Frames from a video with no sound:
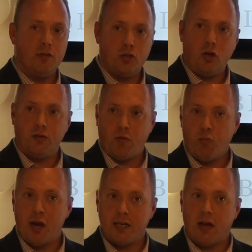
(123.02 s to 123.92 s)
a result of a
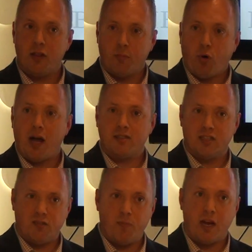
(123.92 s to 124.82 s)
breakdown in the
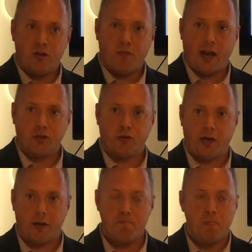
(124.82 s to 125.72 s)
process of
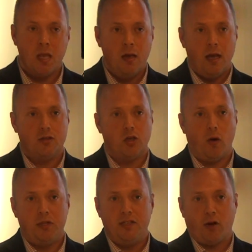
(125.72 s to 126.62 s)
manufacturing it. And
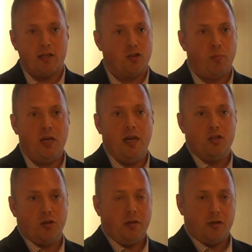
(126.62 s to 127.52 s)
so these are
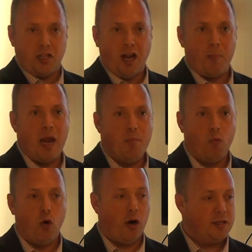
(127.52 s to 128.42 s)
SOPs, there's a lot of
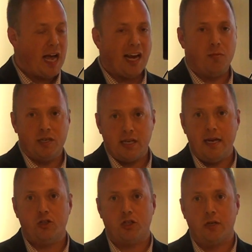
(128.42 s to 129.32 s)
paperwork,
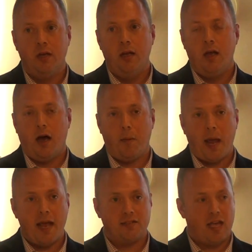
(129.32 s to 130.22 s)
documentation
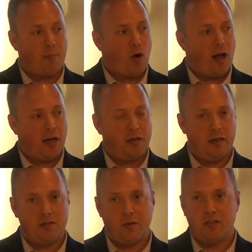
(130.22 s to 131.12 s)
as that product
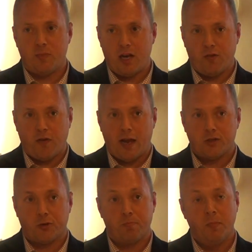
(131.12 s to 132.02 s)
is
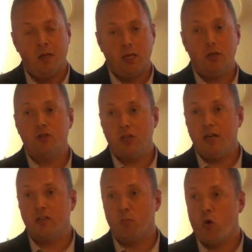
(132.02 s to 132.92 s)
manufactured.
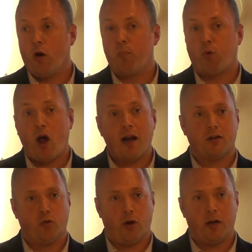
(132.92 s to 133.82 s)
QC is more
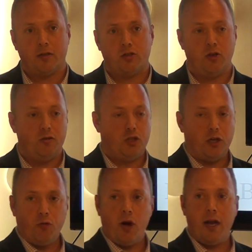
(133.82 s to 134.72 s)
product oriented, so you
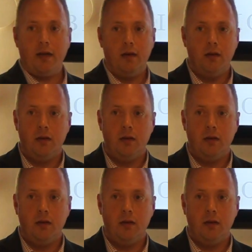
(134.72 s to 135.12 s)
generate,